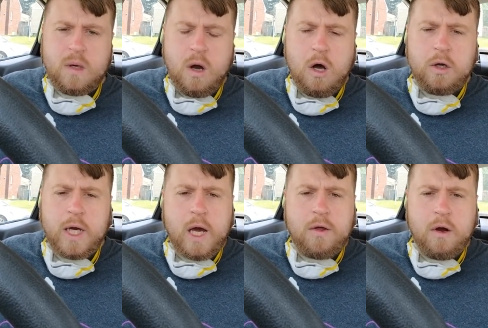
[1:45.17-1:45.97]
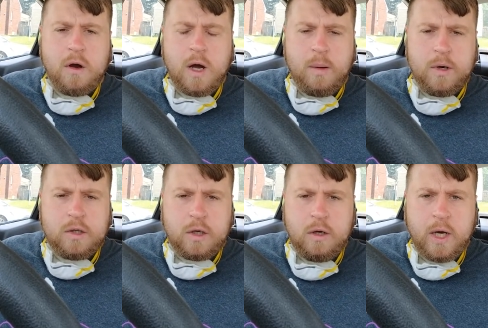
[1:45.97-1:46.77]
altogether, I'm
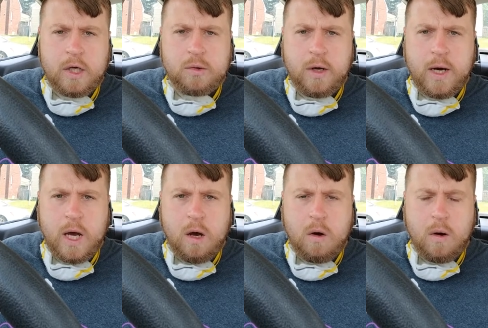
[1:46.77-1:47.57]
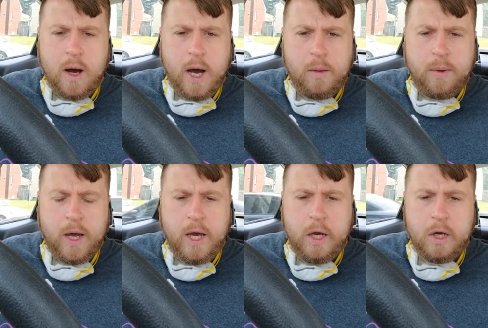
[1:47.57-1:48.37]
going to tell you guys right now, I
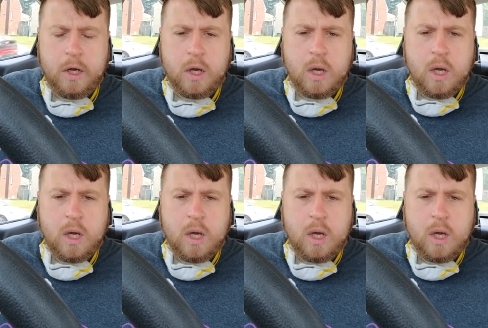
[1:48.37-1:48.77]
paid